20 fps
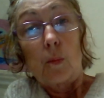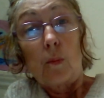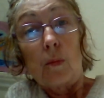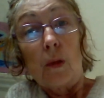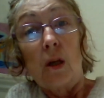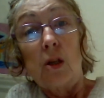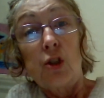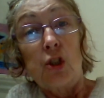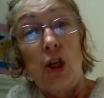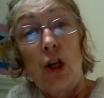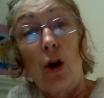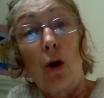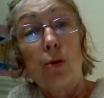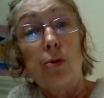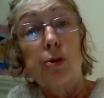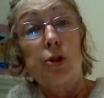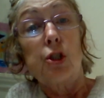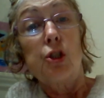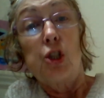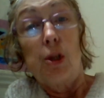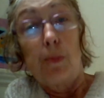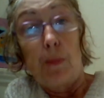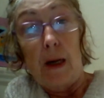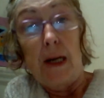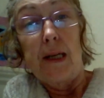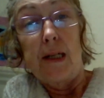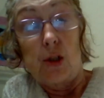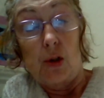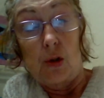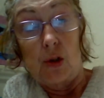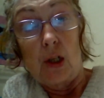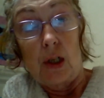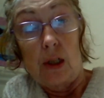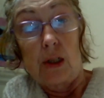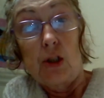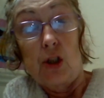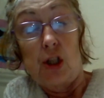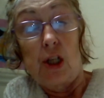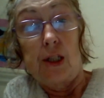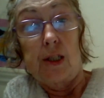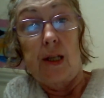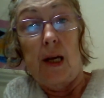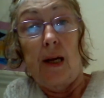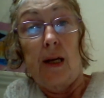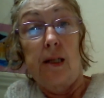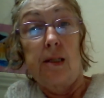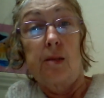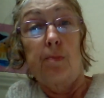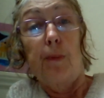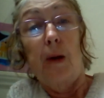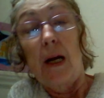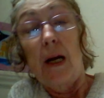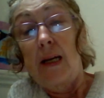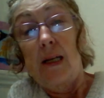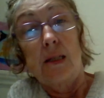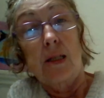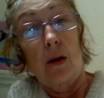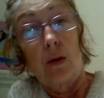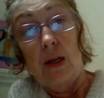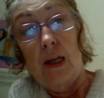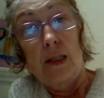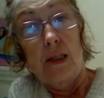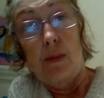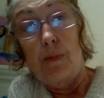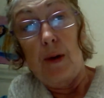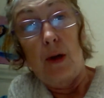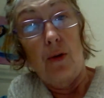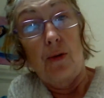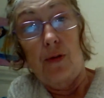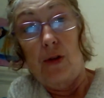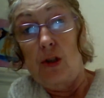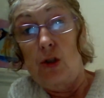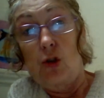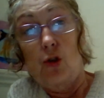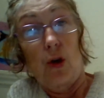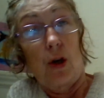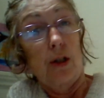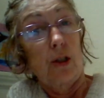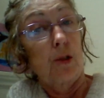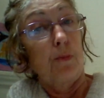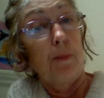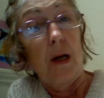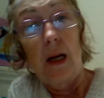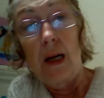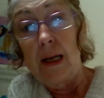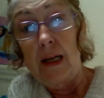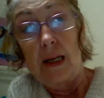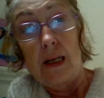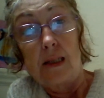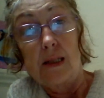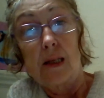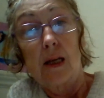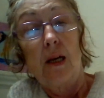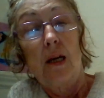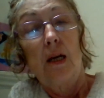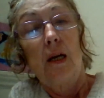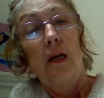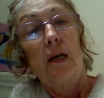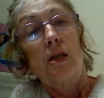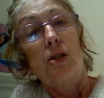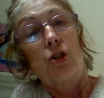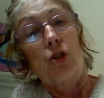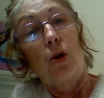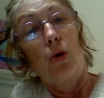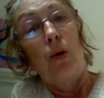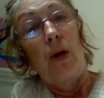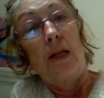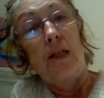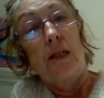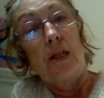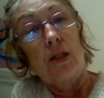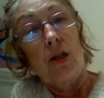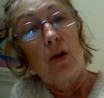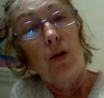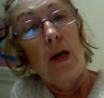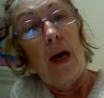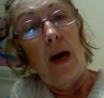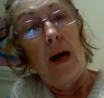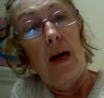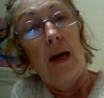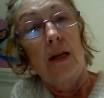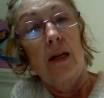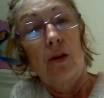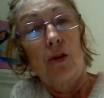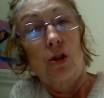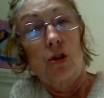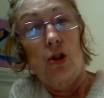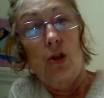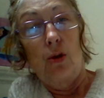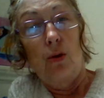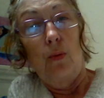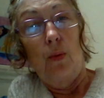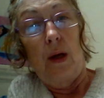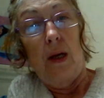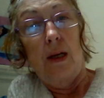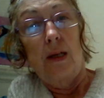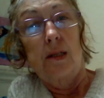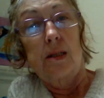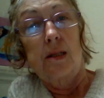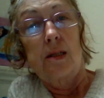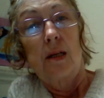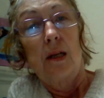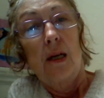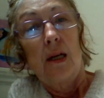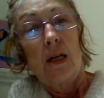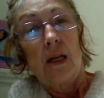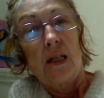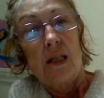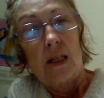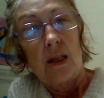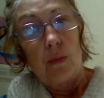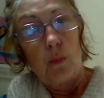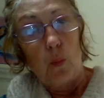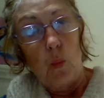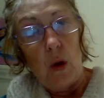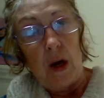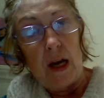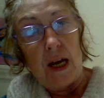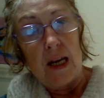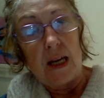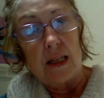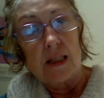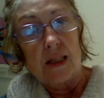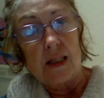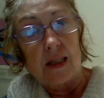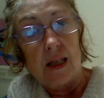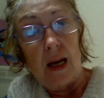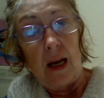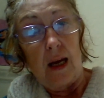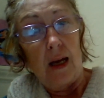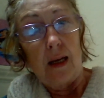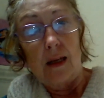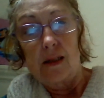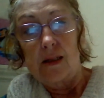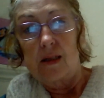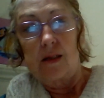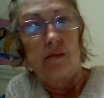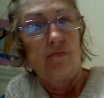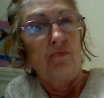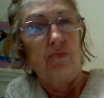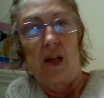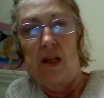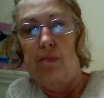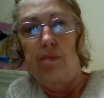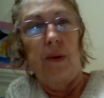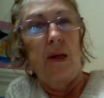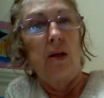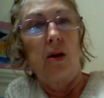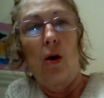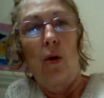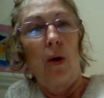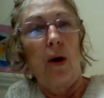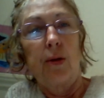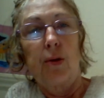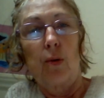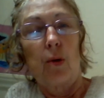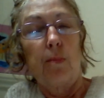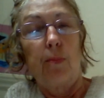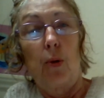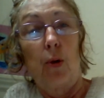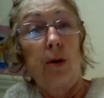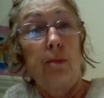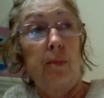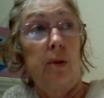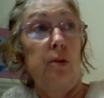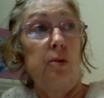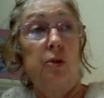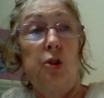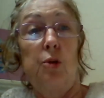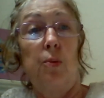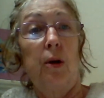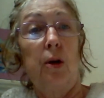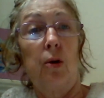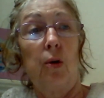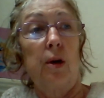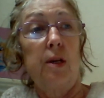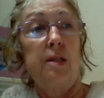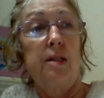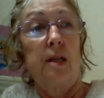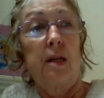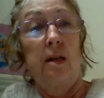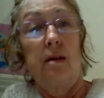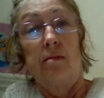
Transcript: She goes and she pleads and she says, please, I need to be off these drugs, please. So he says, okay, another 2 weeks. Week 6, there'd been no other appointment. She went crazy.